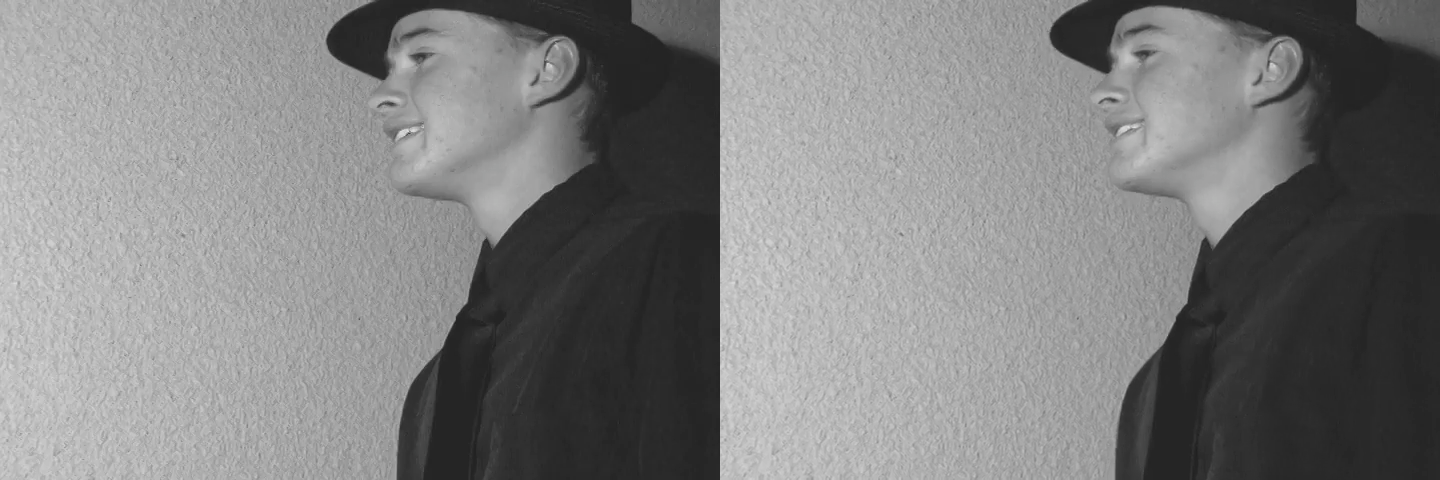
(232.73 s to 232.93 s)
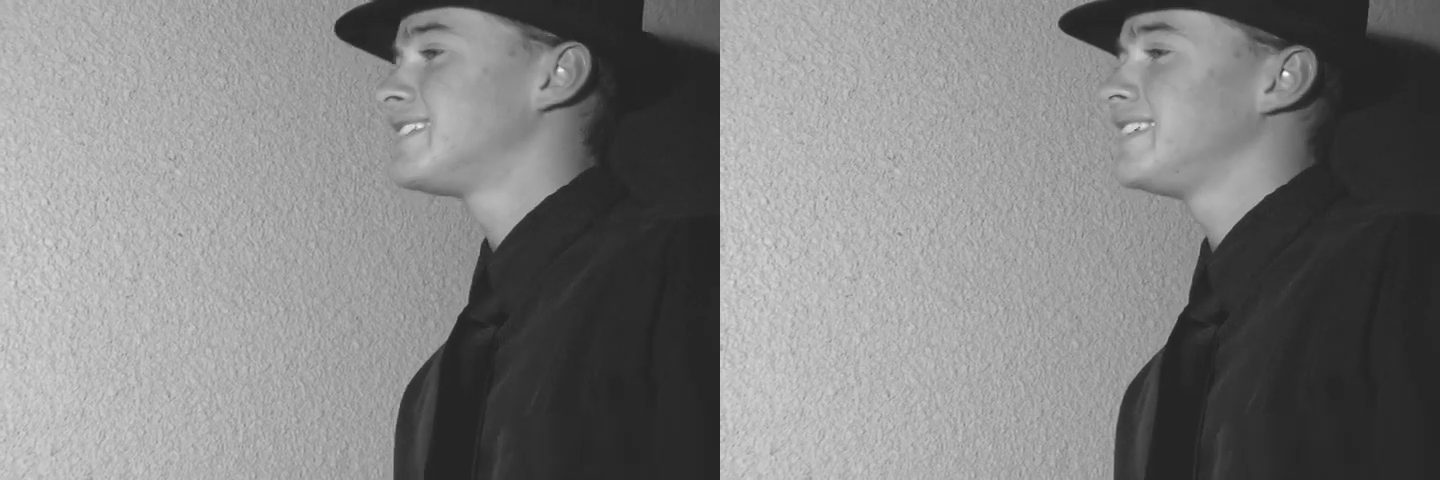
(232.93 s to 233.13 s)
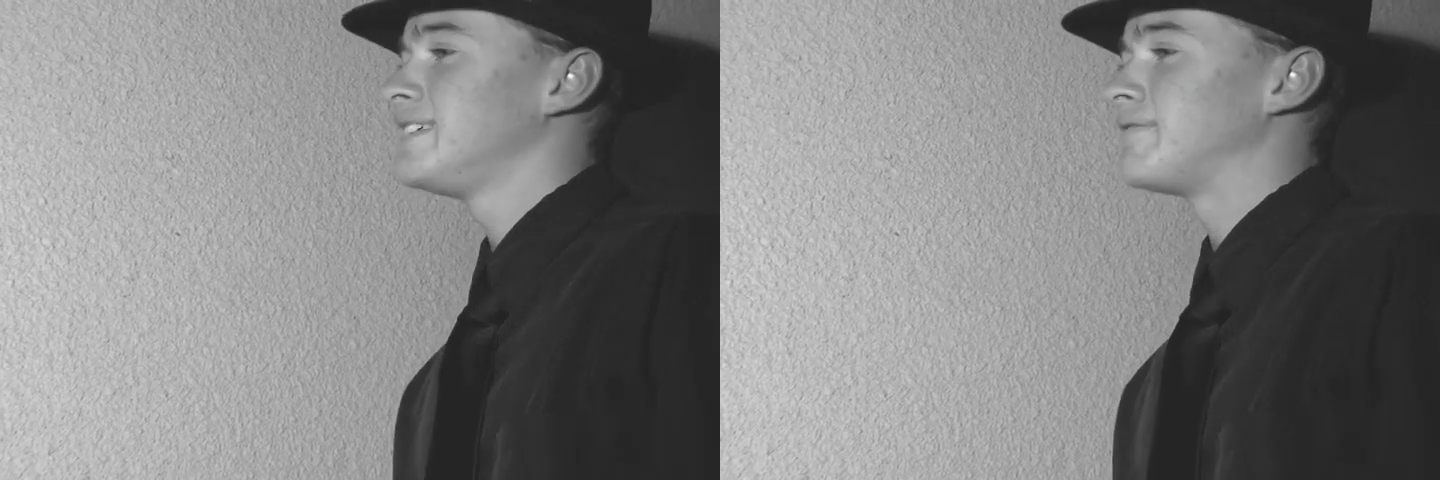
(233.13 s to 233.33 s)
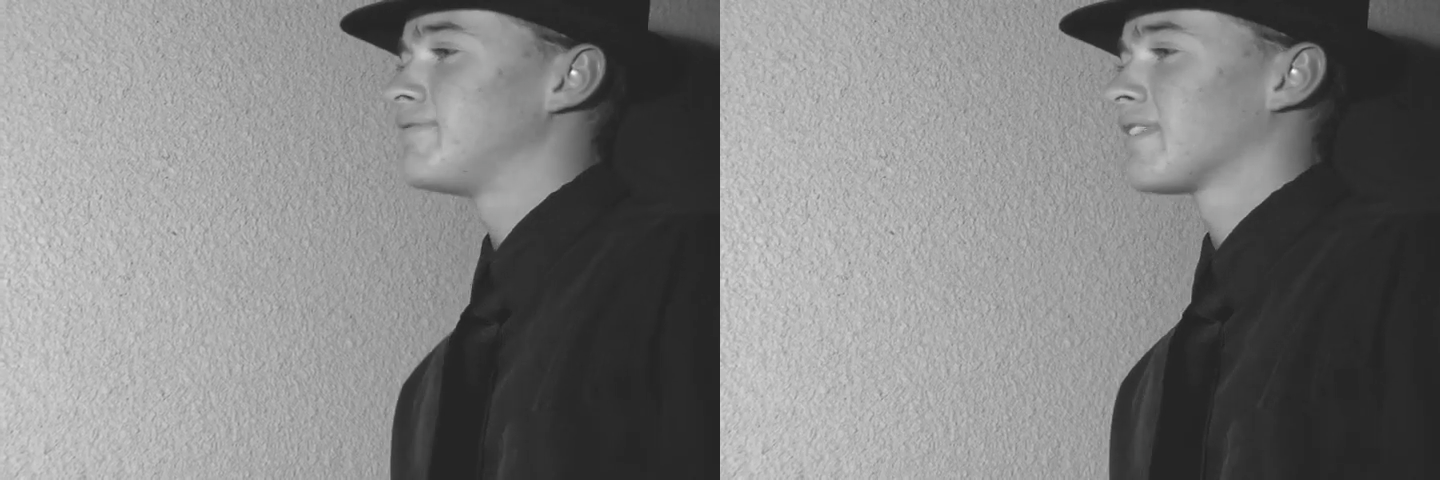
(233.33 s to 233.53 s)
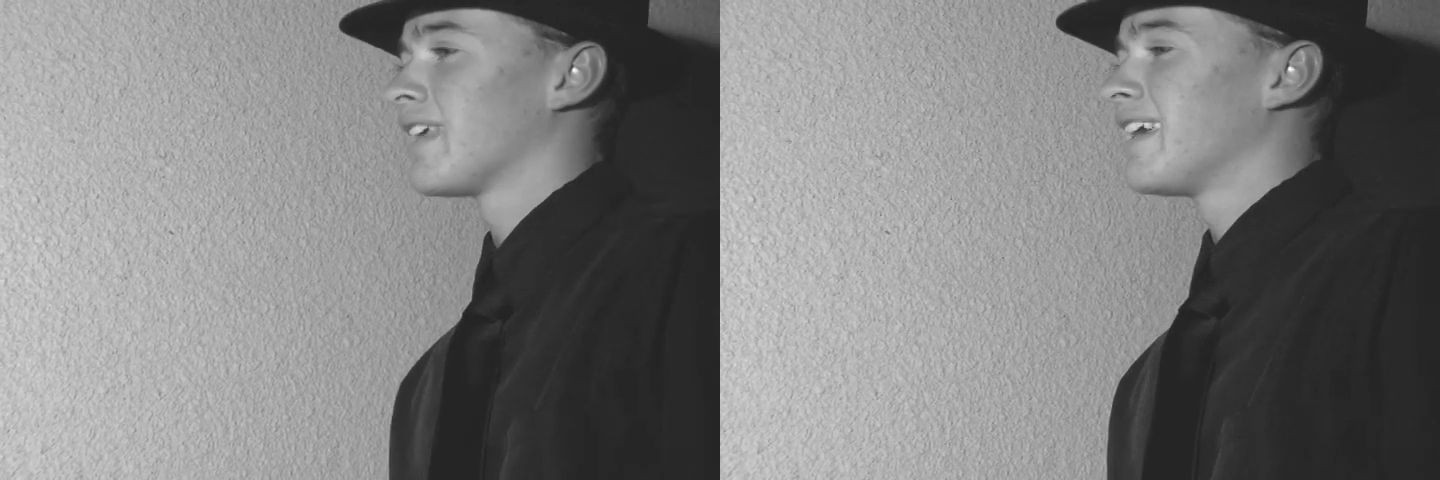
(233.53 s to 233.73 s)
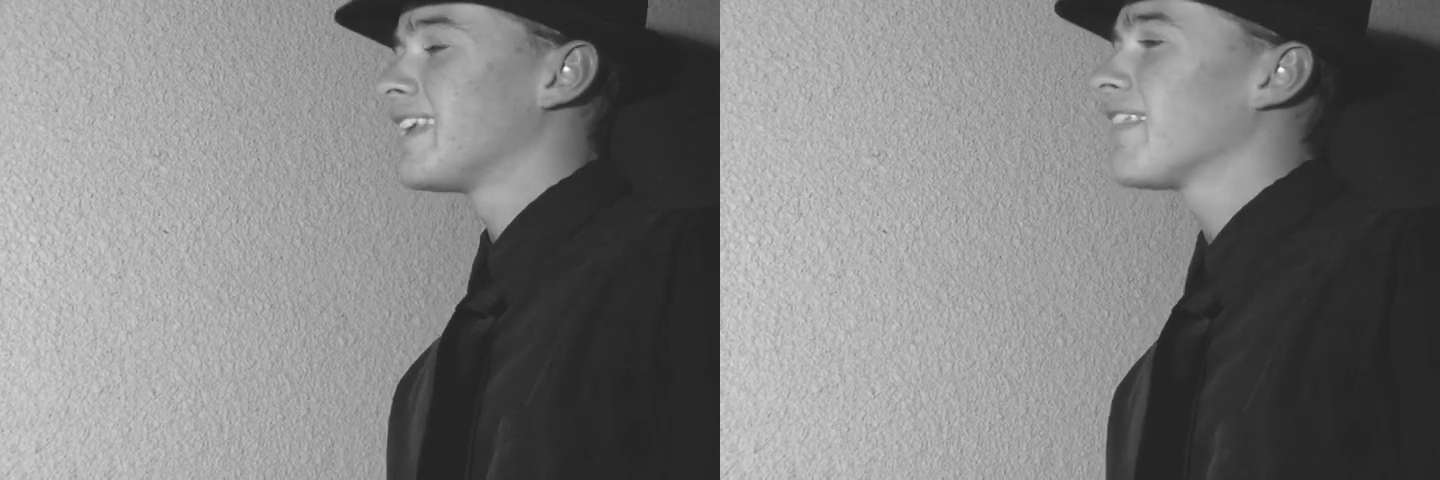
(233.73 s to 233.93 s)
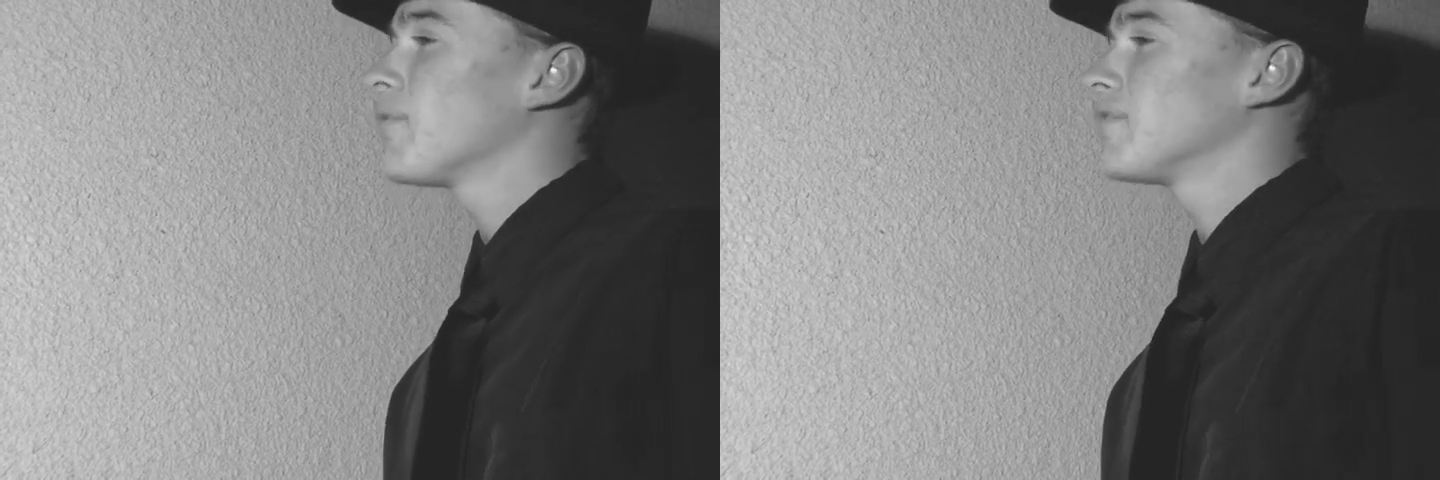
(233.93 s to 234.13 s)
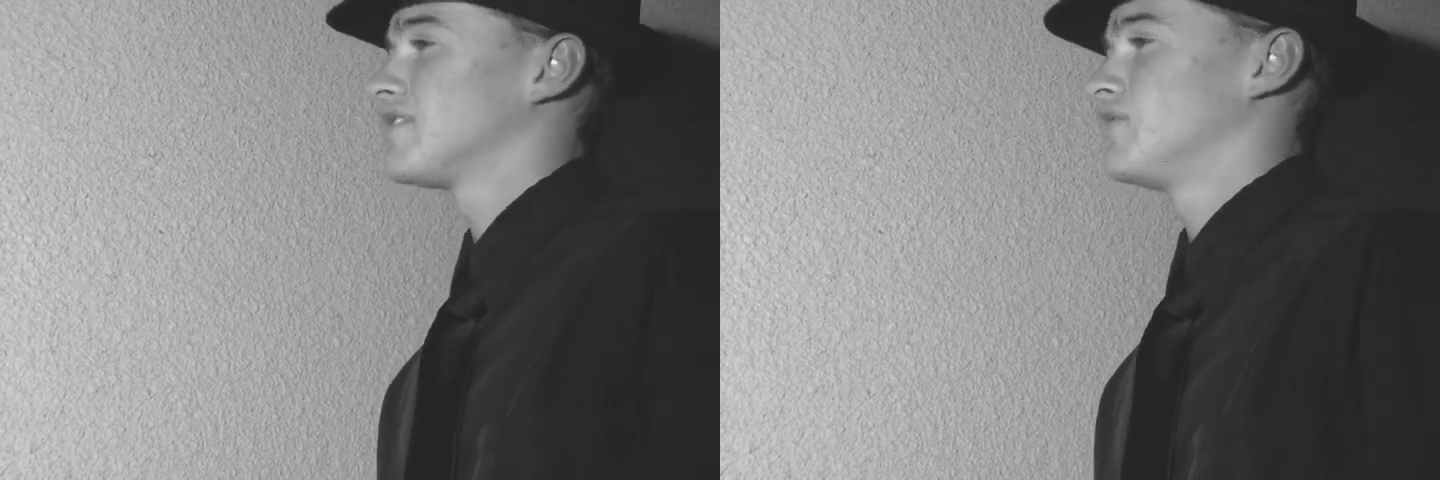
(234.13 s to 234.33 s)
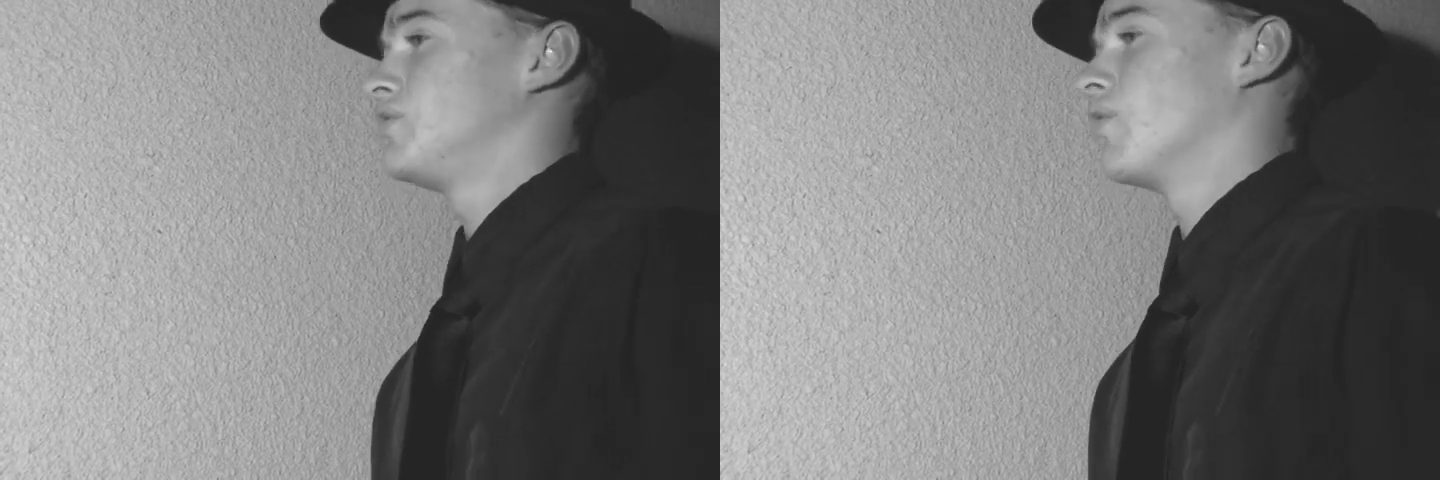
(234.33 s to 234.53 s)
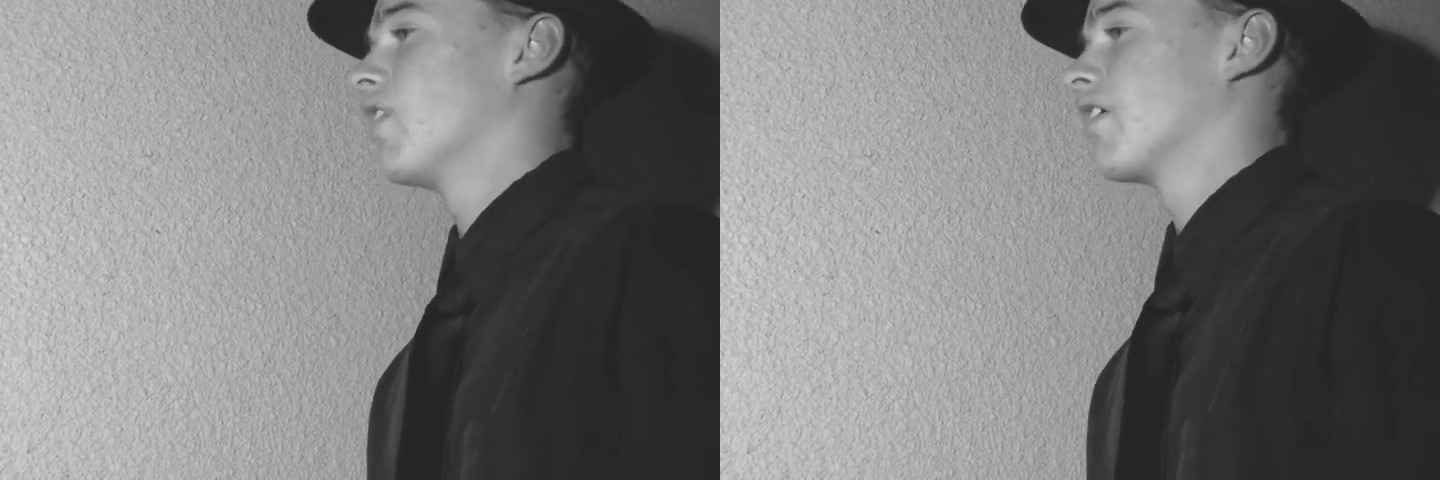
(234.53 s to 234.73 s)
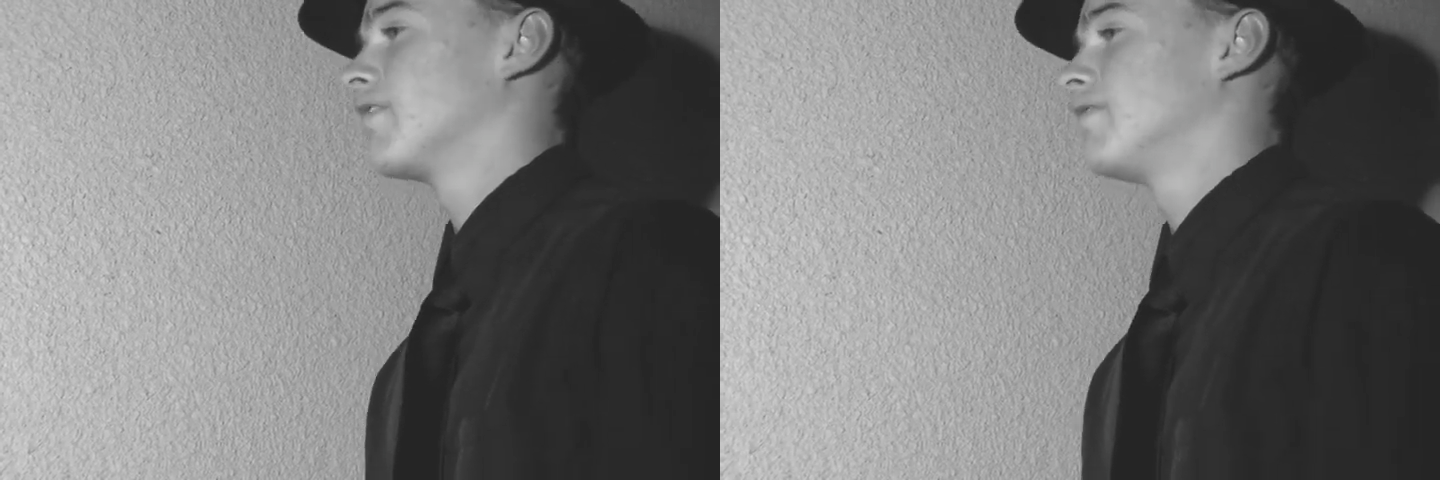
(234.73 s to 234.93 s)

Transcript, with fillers: See? Now that wasn't too hard,